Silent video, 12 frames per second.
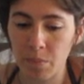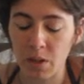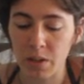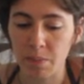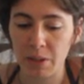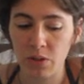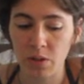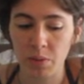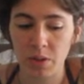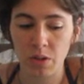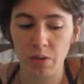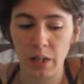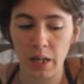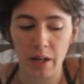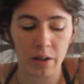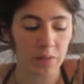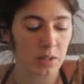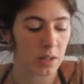Especially once you get
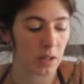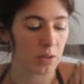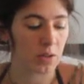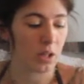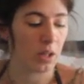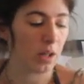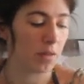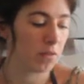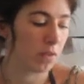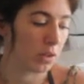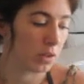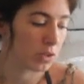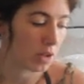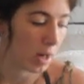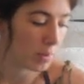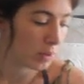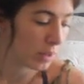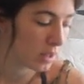out of this energy of feeling
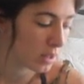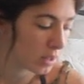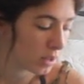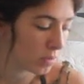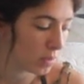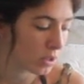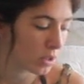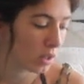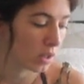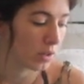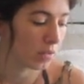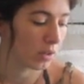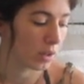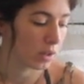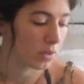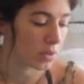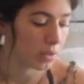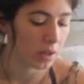trapped within a situation. I feel like
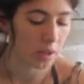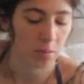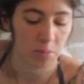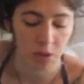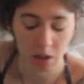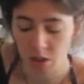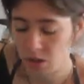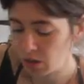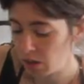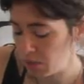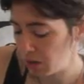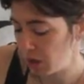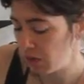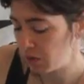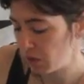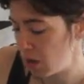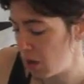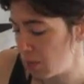there's a lot of communication coming after
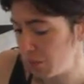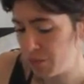that.